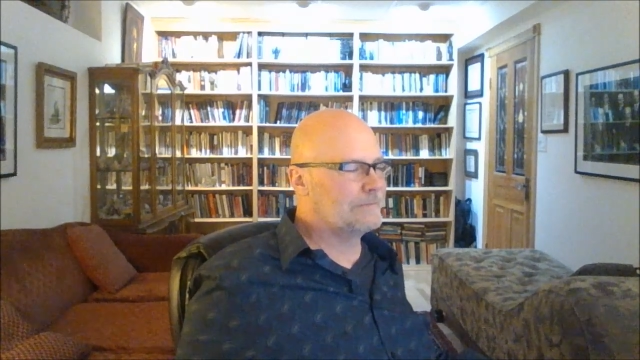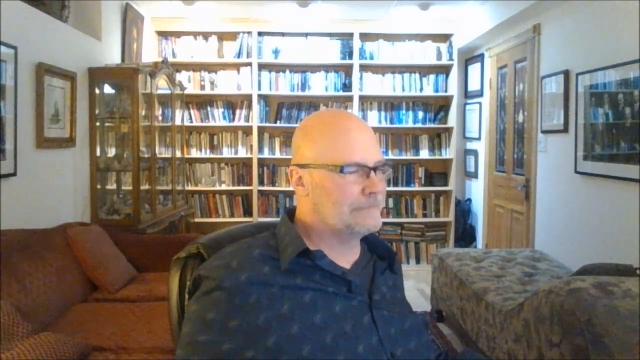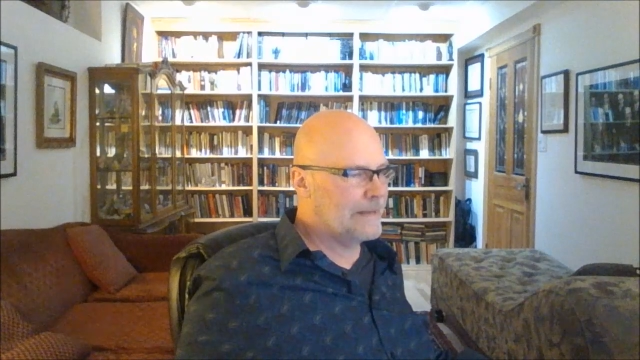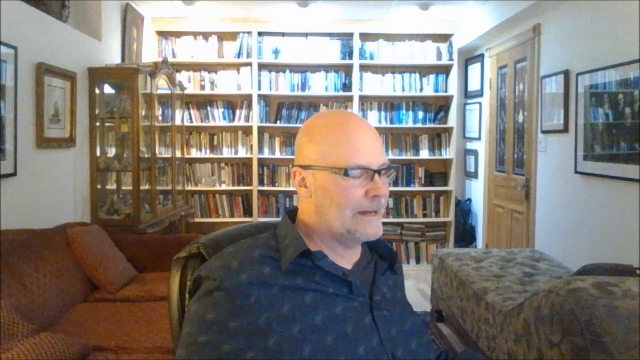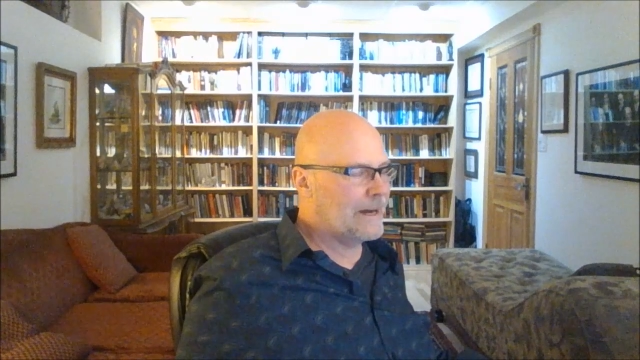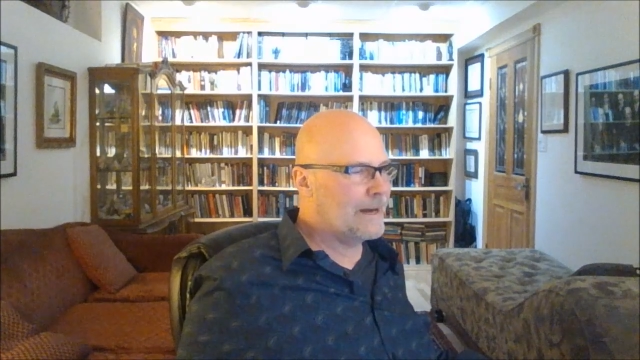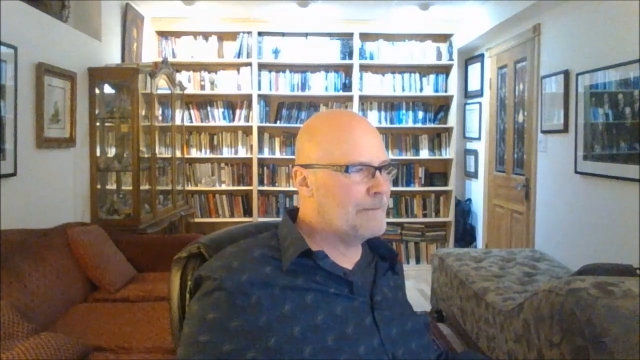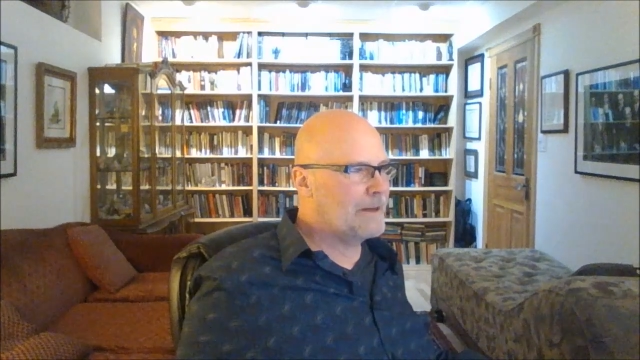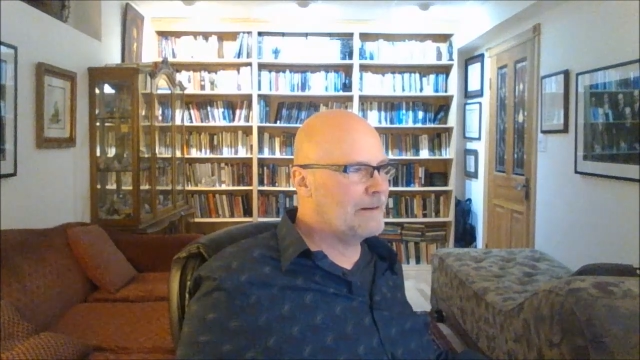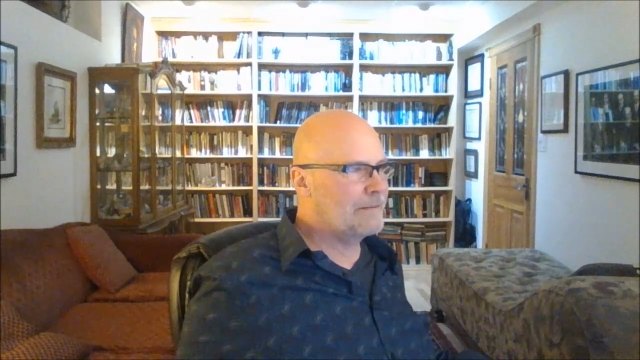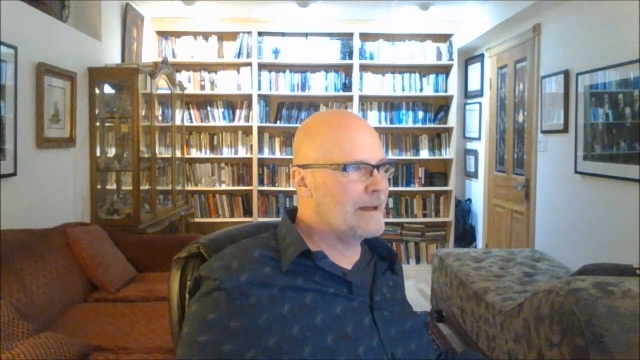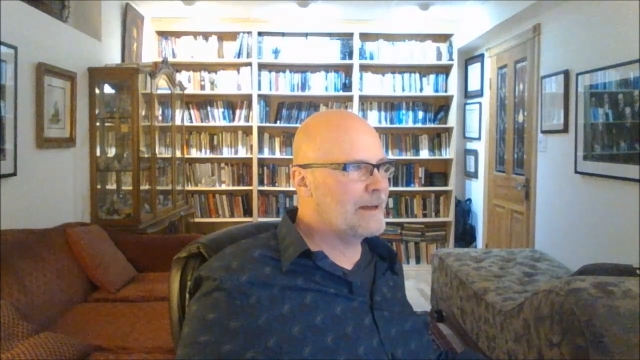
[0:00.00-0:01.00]
yeah, I've
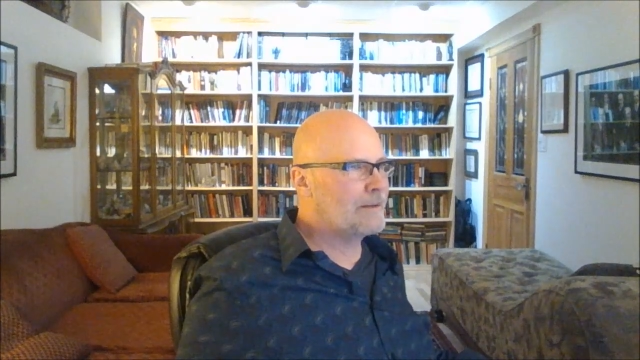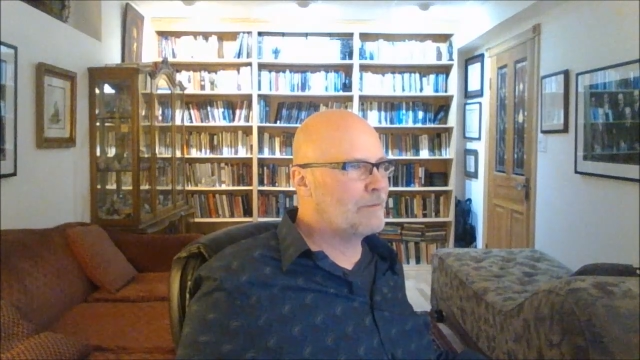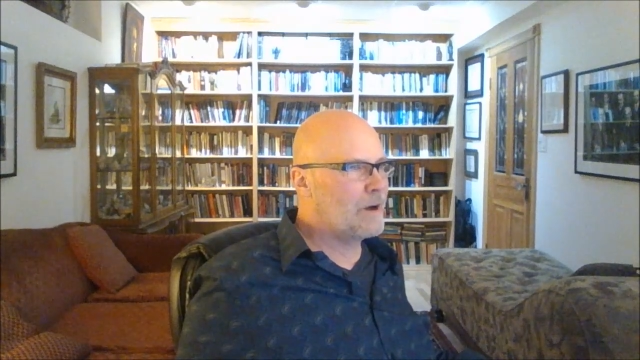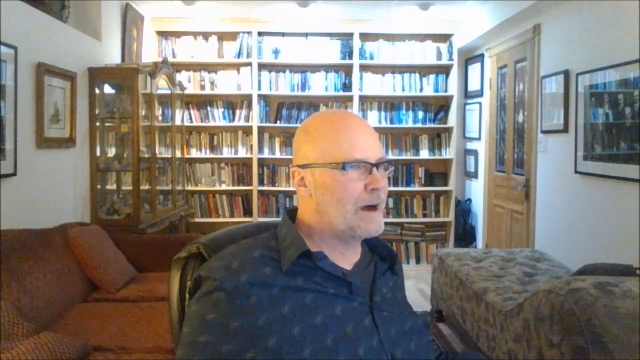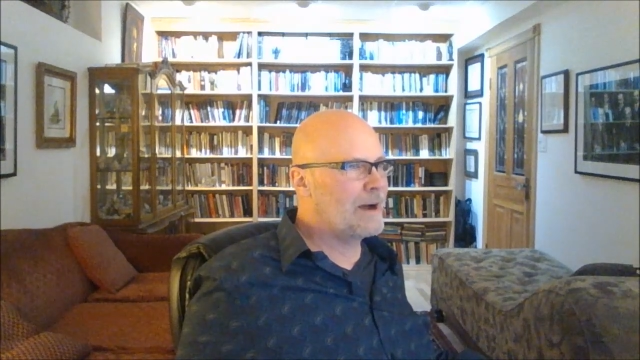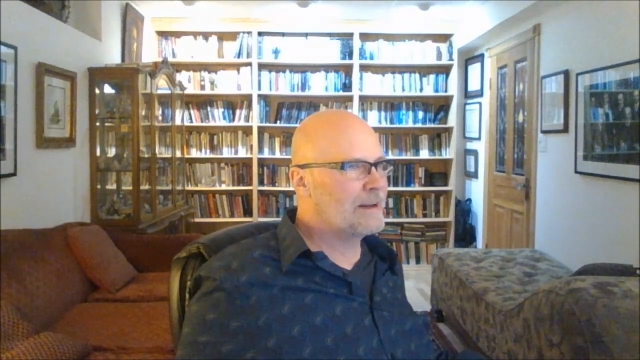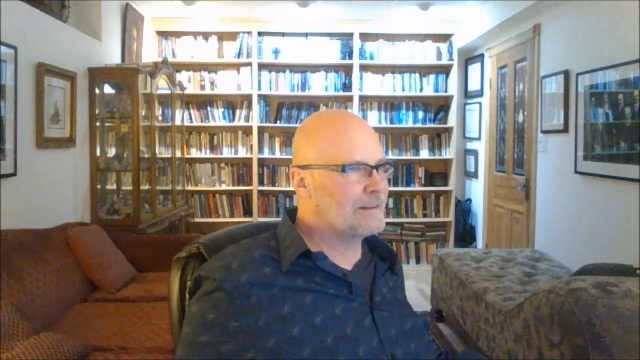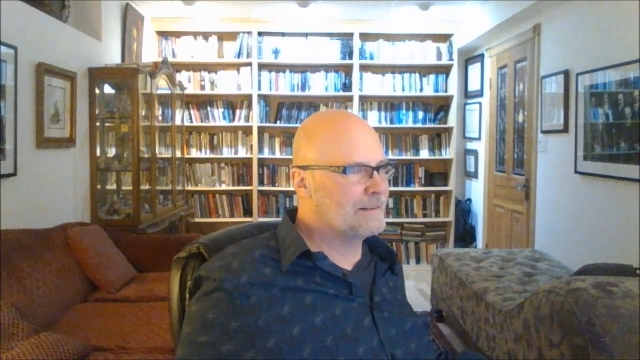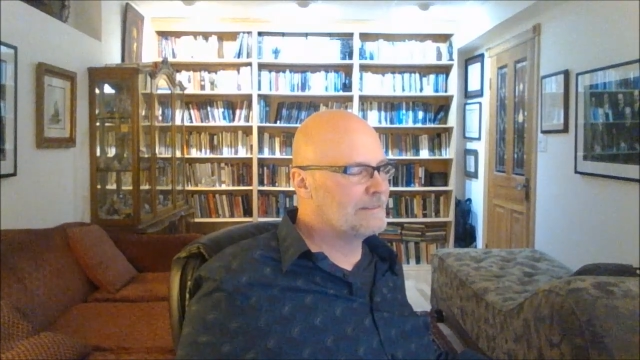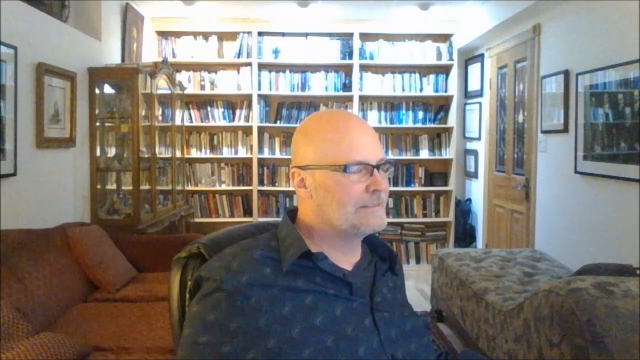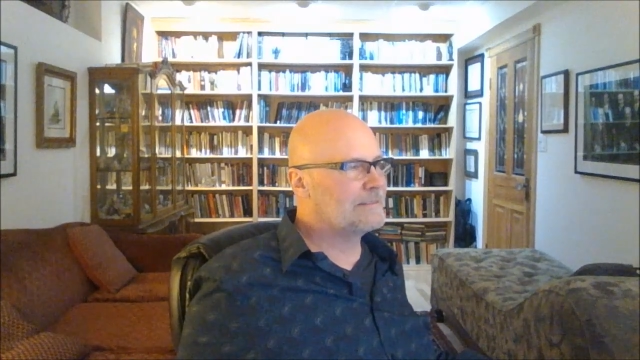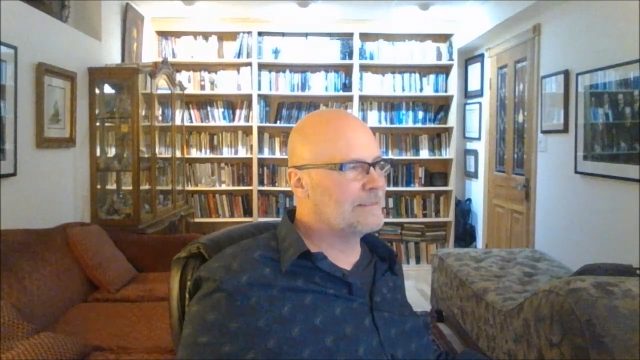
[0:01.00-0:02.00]
been around a
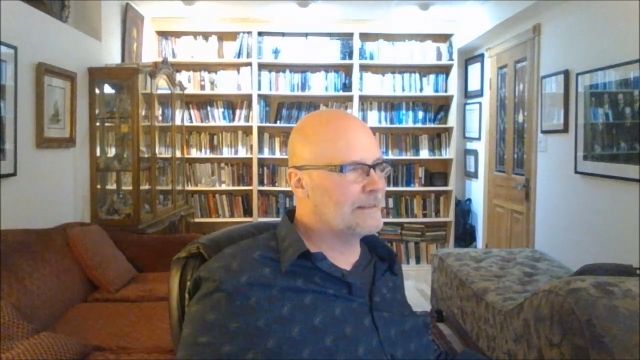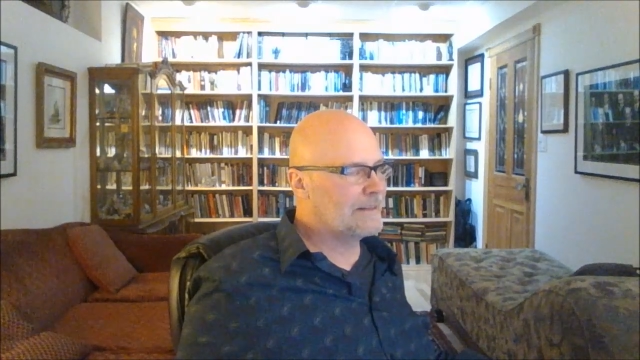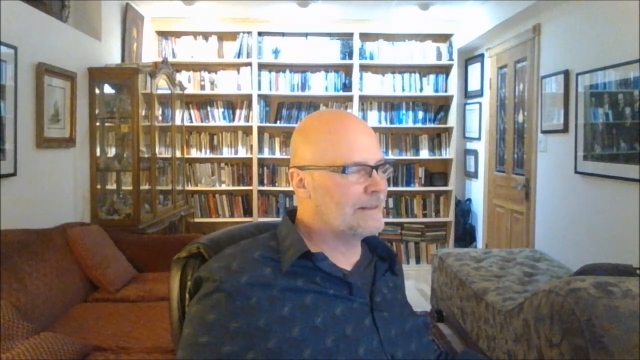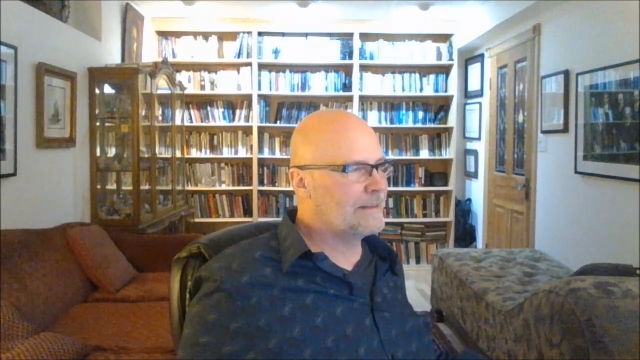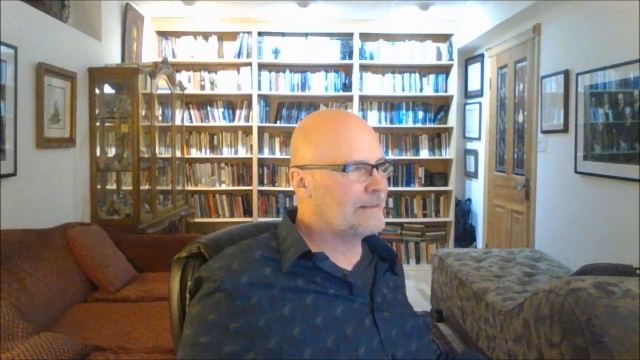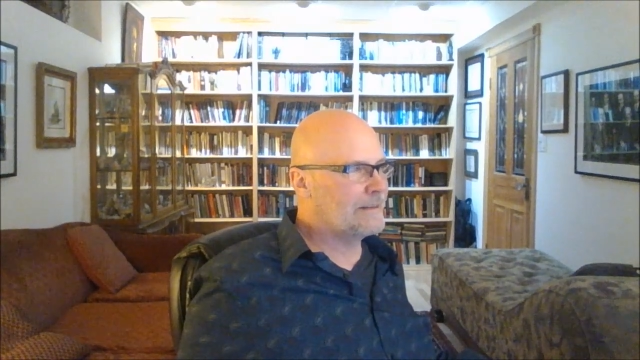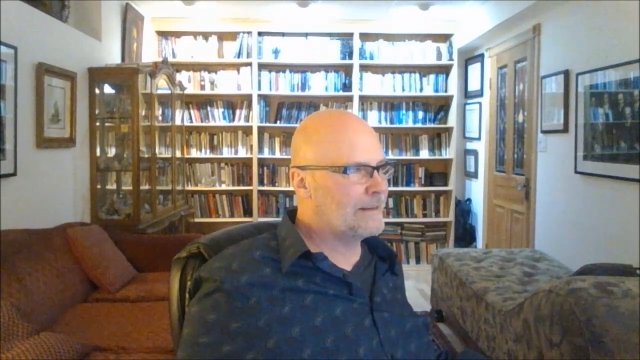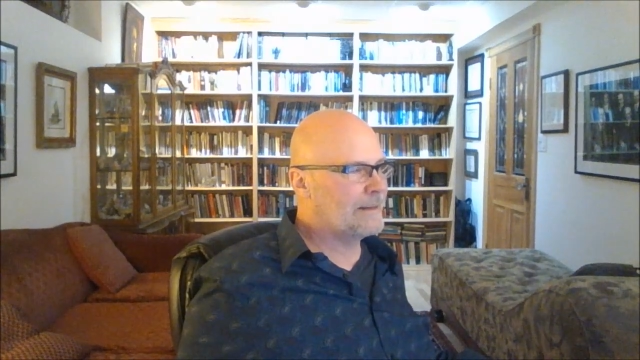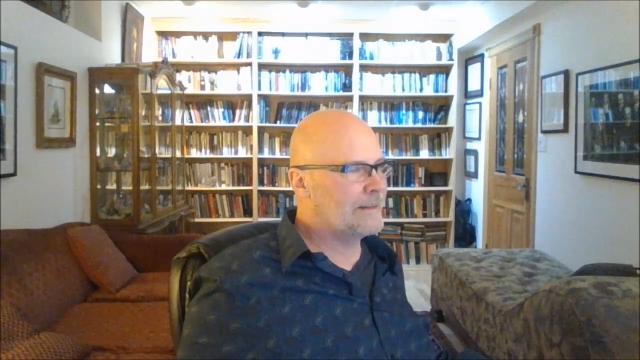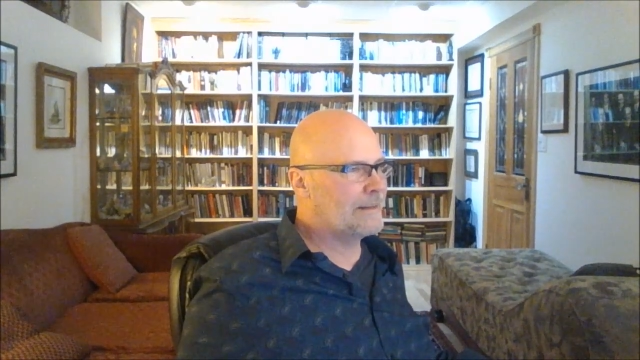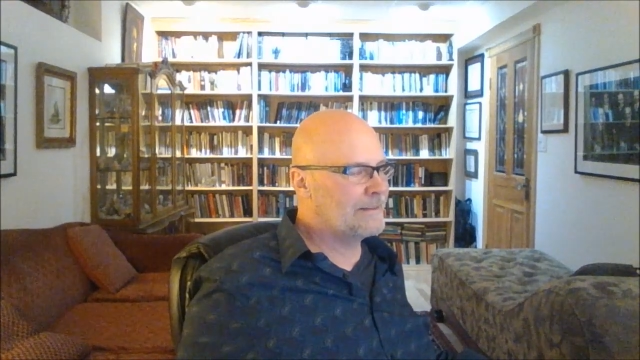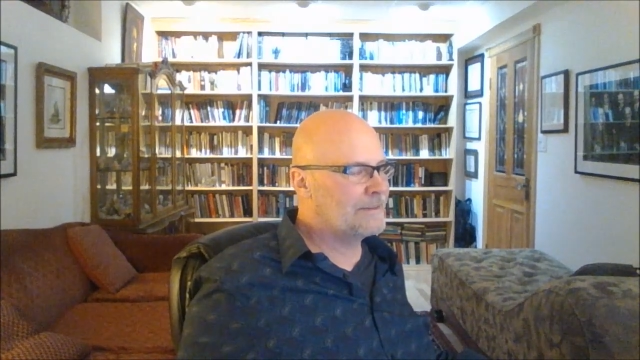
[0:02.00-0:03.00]
while,
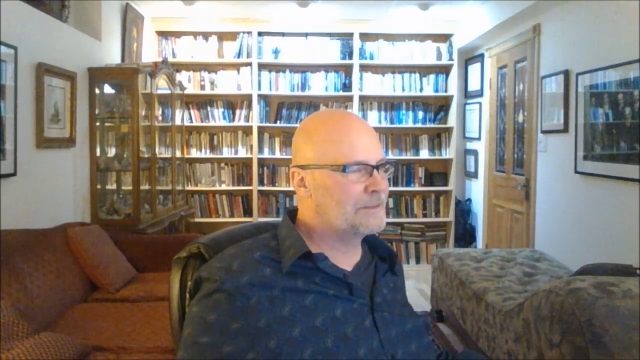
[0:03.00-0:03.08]
and